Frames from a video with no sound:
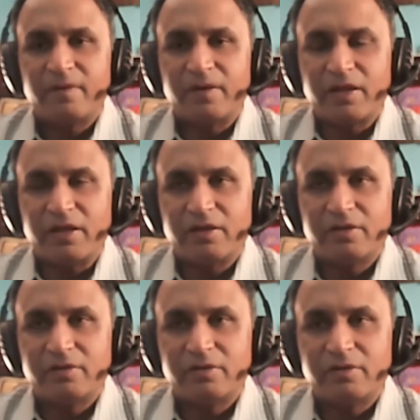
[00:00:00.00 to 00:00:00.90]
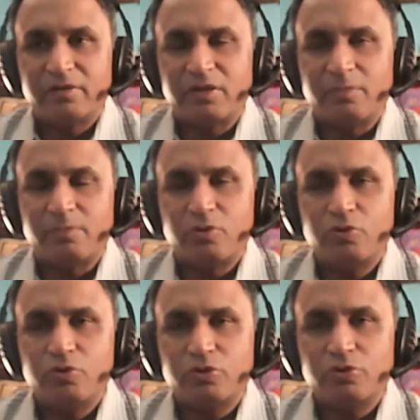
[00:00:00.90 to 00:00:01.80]
day. The
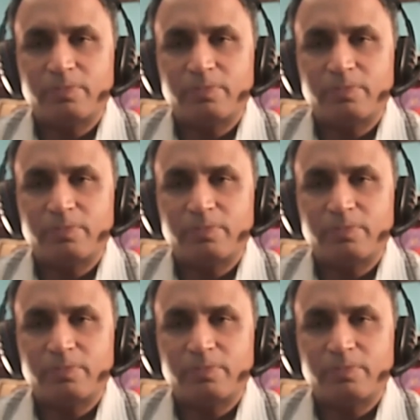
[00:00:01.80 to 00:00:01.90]
more you